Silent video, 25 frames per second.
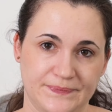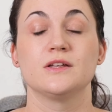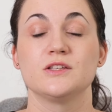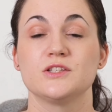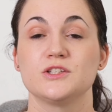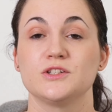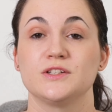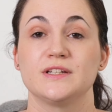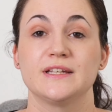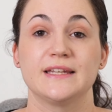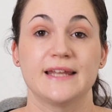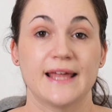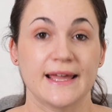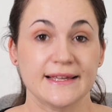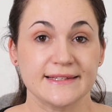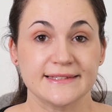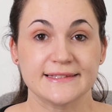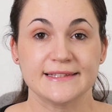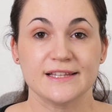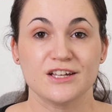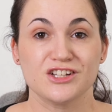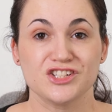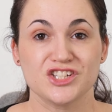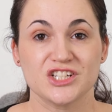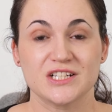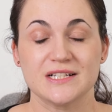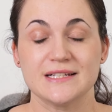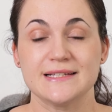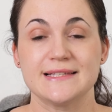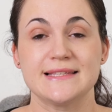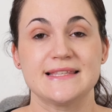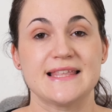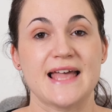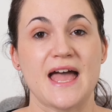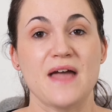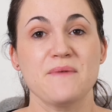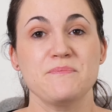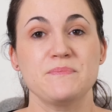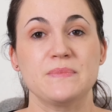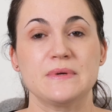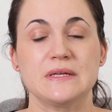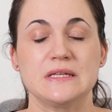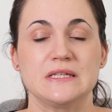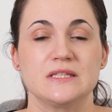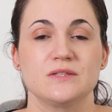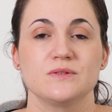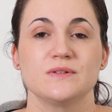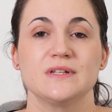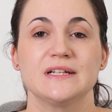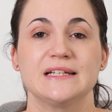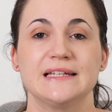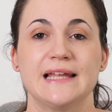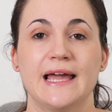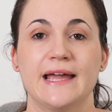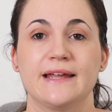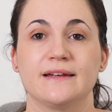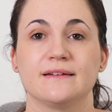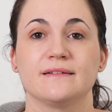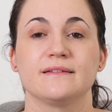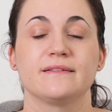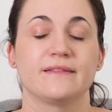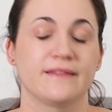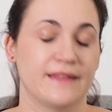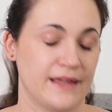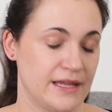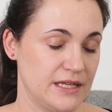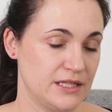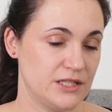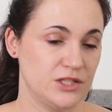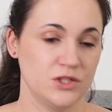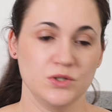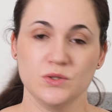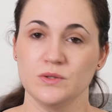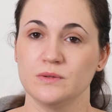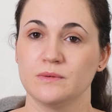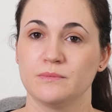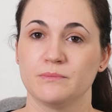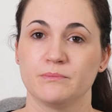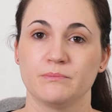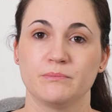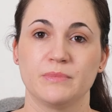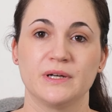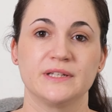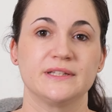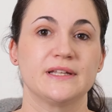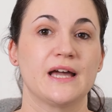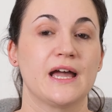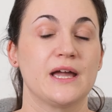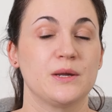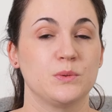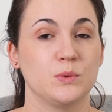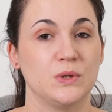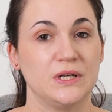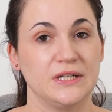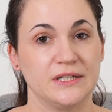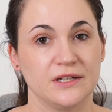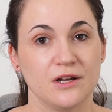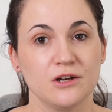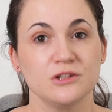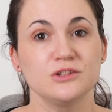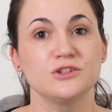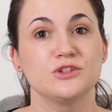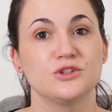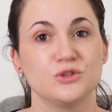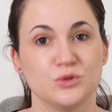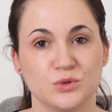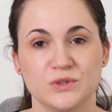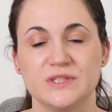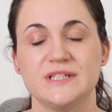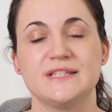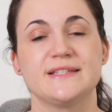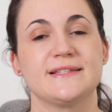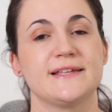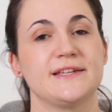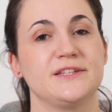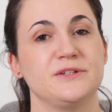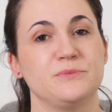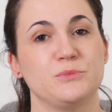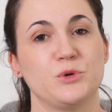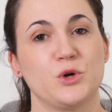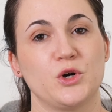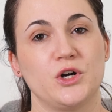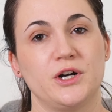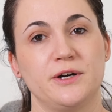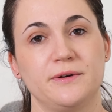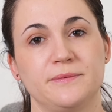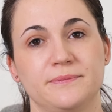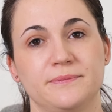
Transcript: So the next logical step is to decline. Thank you, but I will not do this anymore.